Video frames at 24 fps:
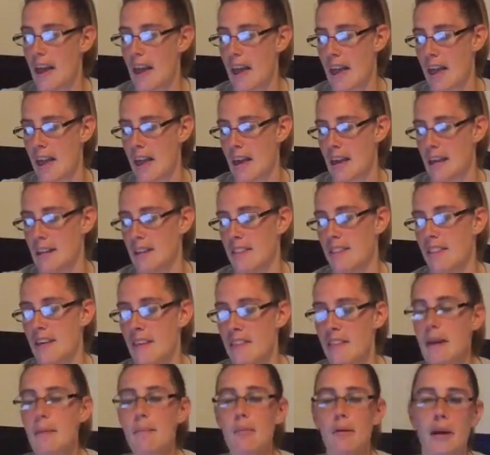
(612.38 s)
and
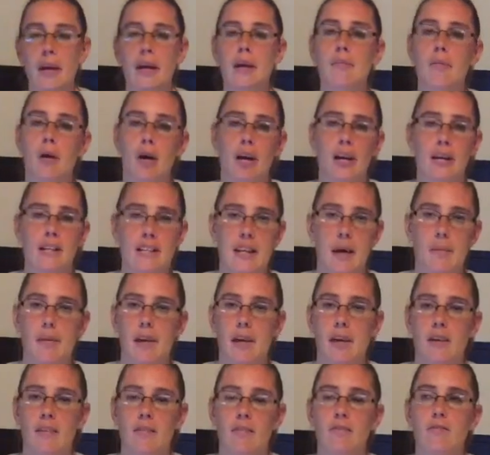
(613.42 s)
then they bring in Mark and
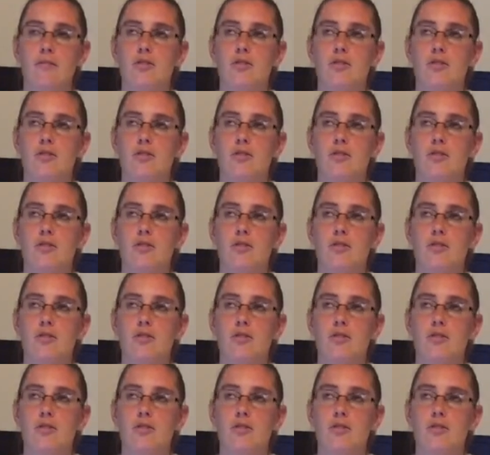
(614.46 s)
Debbie